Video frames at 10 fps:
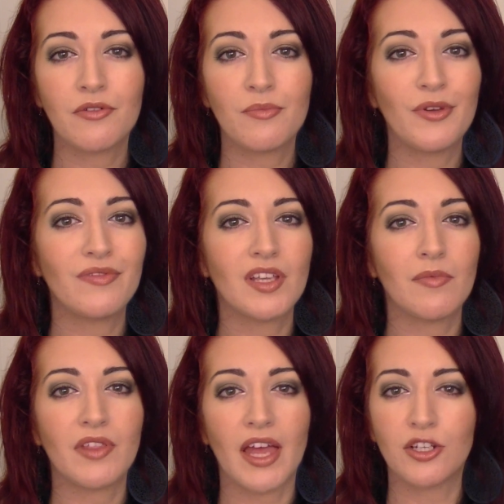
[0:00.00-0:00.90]
to remove
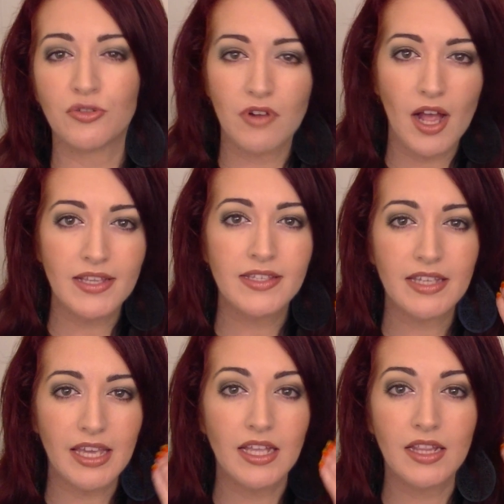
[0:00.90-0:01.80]
some of that dry
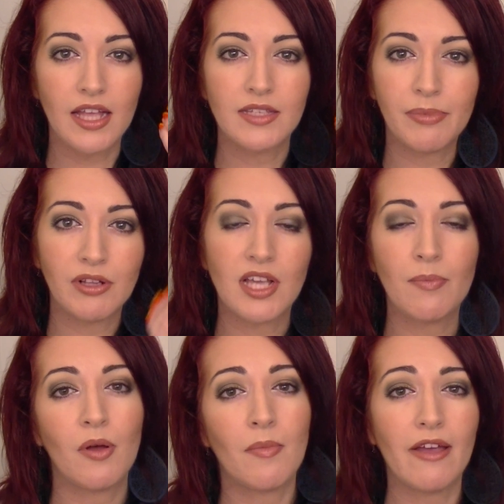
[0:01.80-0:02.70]
skin that's built
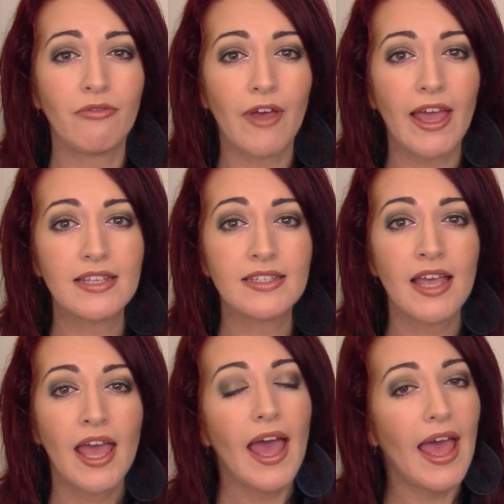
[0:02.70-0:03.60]
up on my face,